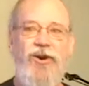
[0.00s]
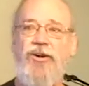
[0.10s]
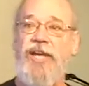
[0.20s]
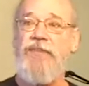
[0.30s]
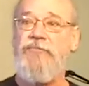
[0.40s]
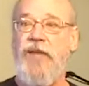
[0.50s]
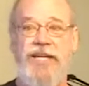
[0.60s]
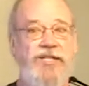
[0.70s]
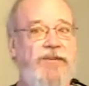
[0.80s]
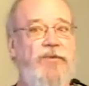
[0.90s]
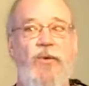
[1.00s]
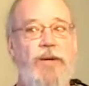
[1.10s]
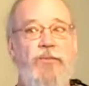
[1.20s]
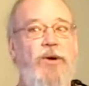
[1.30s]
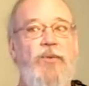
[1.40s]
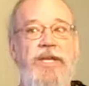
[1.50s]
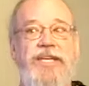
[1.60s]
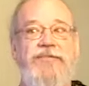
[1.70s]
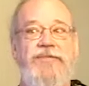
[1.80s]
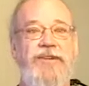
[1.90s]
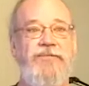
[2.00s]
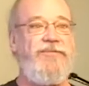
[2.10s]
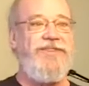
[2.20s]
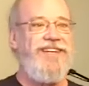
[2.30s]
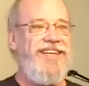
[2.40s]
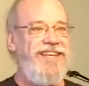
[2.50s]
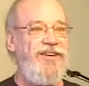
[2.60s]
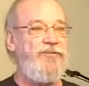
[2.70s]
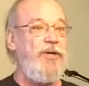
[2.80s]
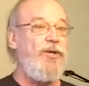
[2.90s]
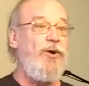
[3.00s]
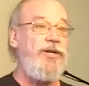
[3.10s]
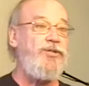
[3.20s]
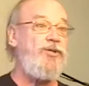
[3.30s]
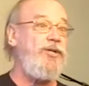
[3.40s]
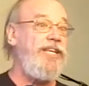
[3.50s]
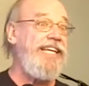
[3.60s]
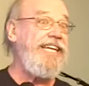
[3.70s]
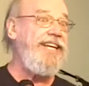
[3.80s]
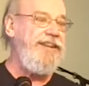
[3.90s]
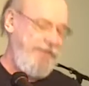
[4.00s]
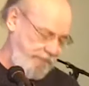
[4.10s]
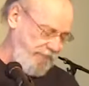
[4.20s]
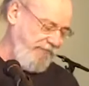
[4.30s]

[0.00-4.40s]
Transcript: You're okay flexing for one more week if, if the Lord should lead.